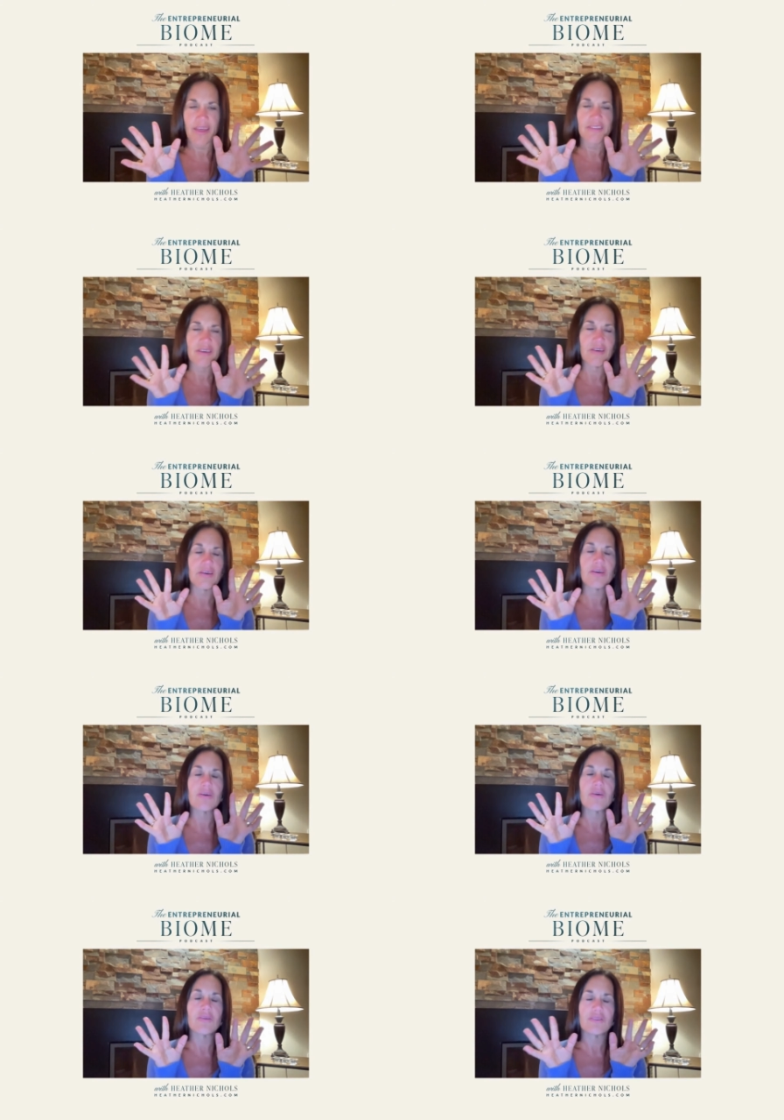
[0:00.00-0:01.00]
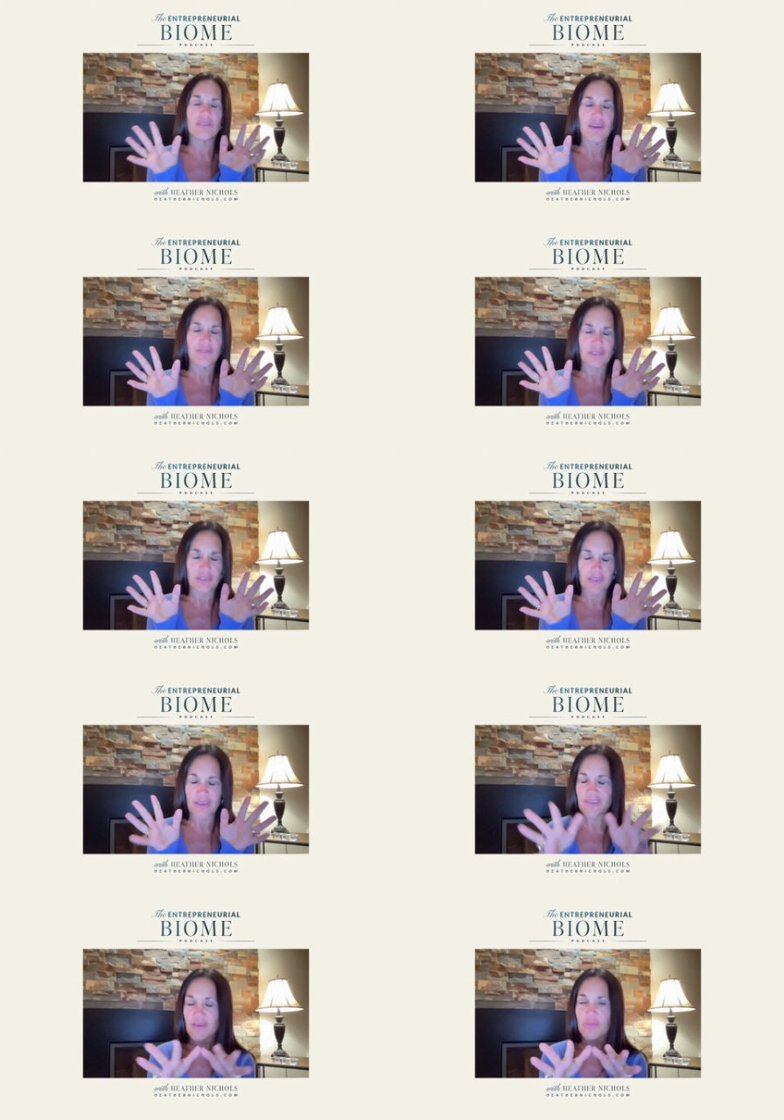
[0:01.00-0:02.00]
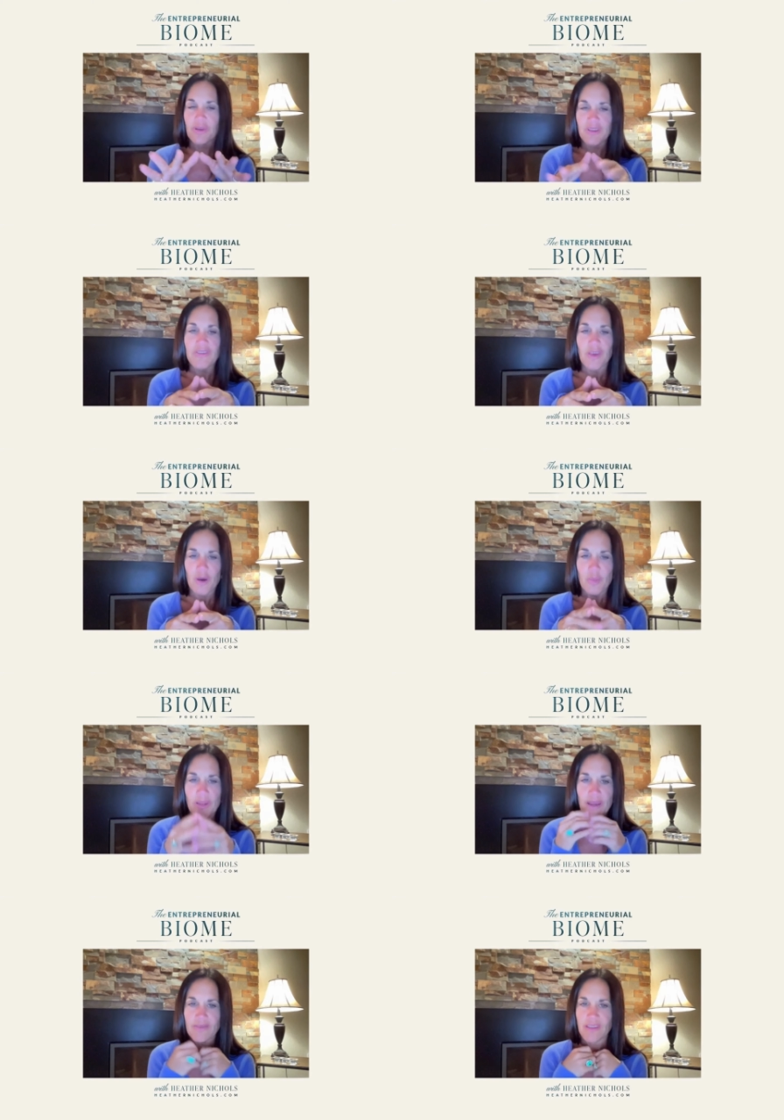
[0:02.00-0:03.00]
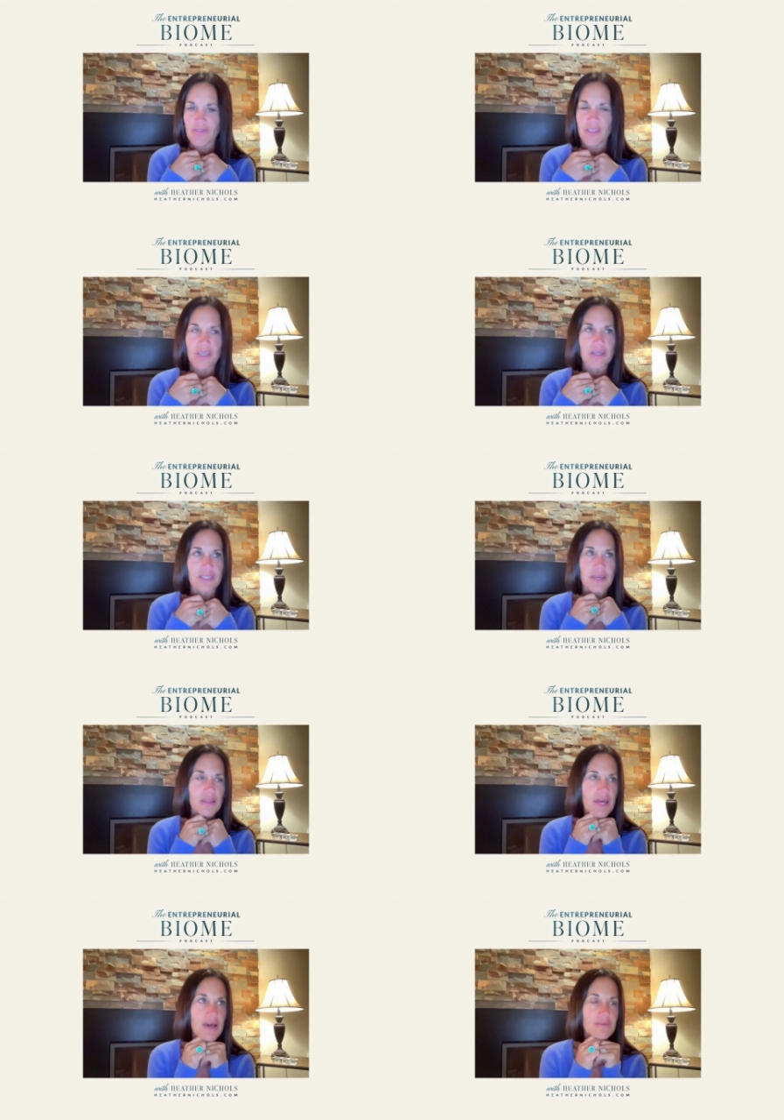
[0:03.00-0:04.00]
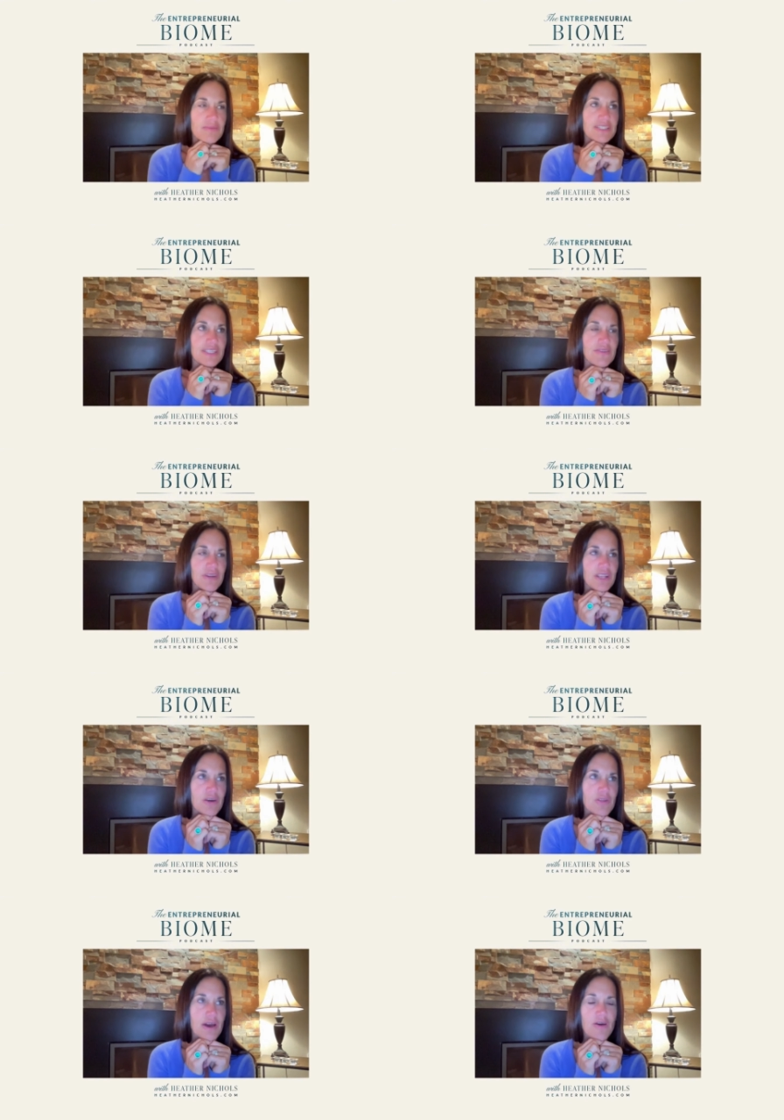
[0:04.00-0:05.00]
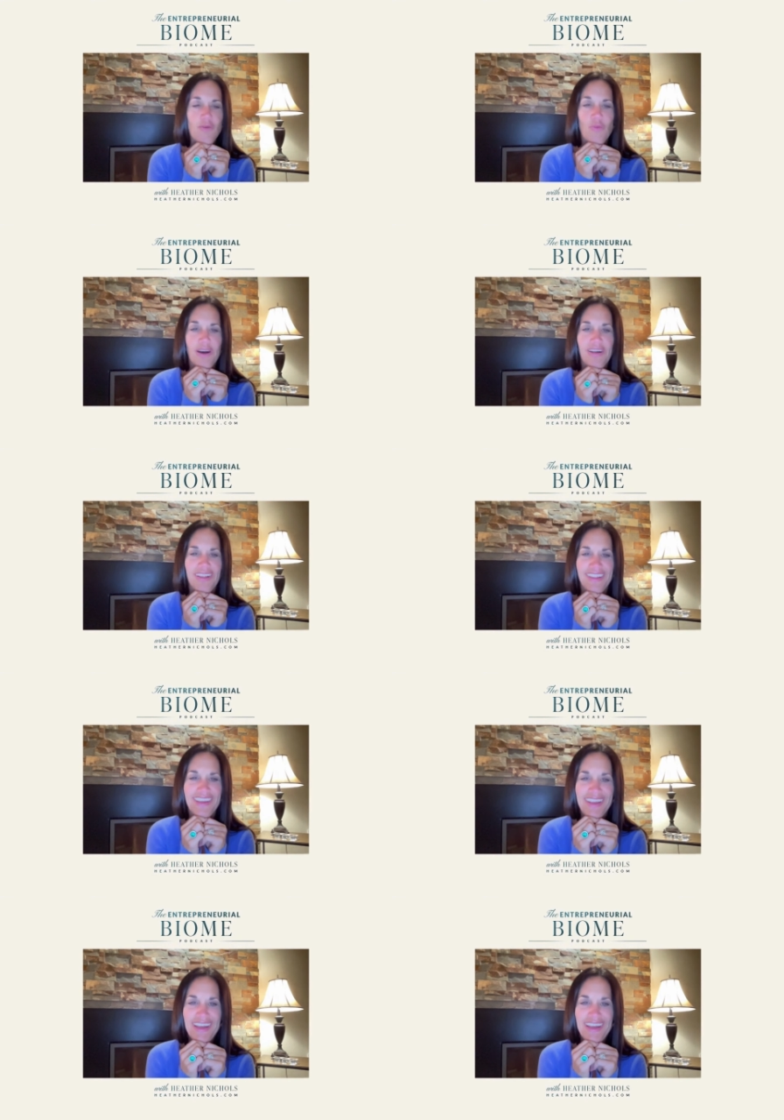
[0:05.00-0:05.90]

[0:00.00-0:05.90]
That's a definitely a slippery slope. And I've definitely gone down that myself. I know that well.